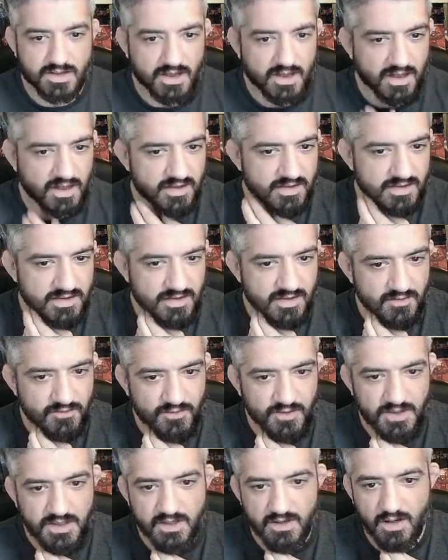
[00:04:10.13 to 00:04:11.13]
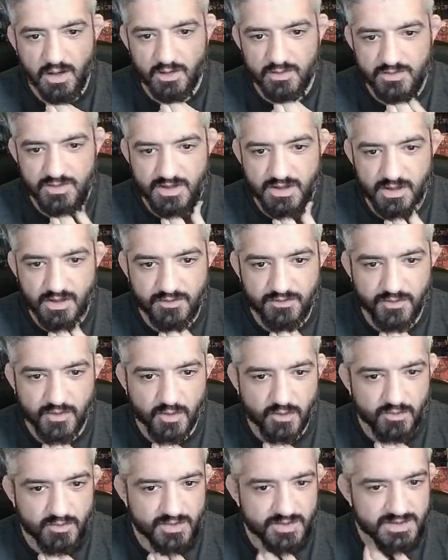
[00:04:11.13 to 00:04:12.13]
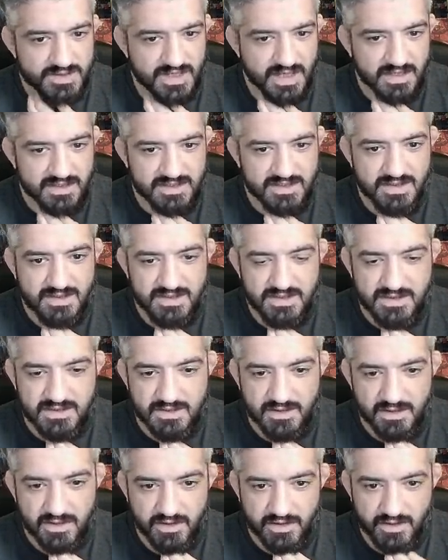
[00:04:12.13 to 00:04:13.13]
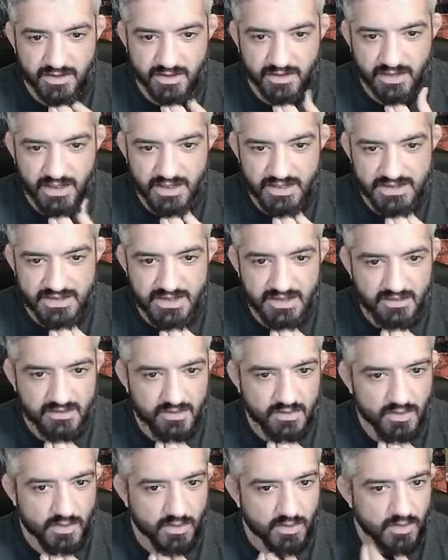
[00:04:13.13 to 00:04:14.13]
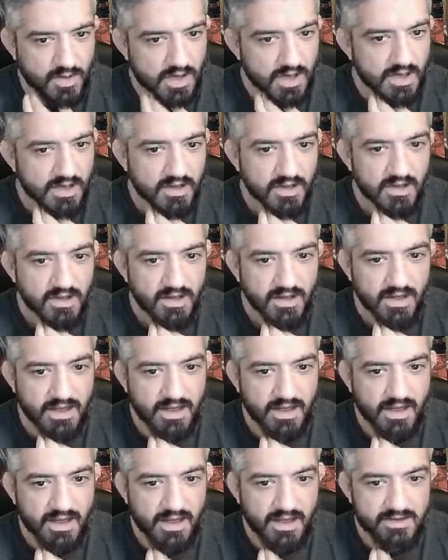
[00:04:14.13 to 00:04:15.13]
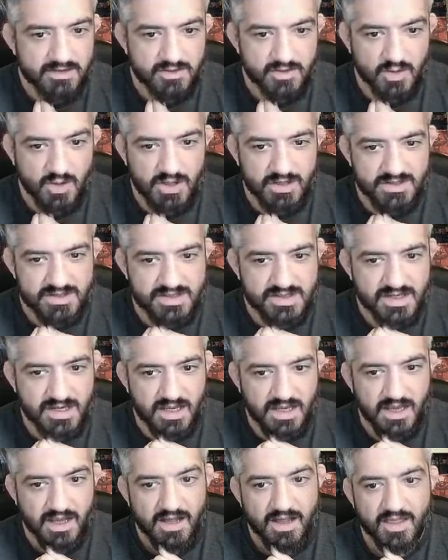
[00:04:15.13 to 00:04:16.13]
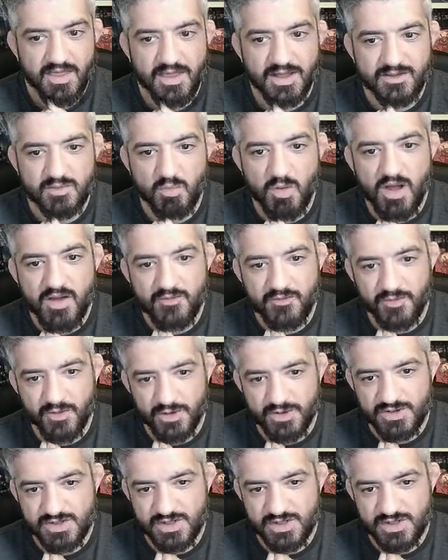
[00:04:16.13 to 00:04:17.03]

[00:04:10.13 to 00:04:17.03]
I figure out there from the justice uh, instinct you know uh, you can see that my first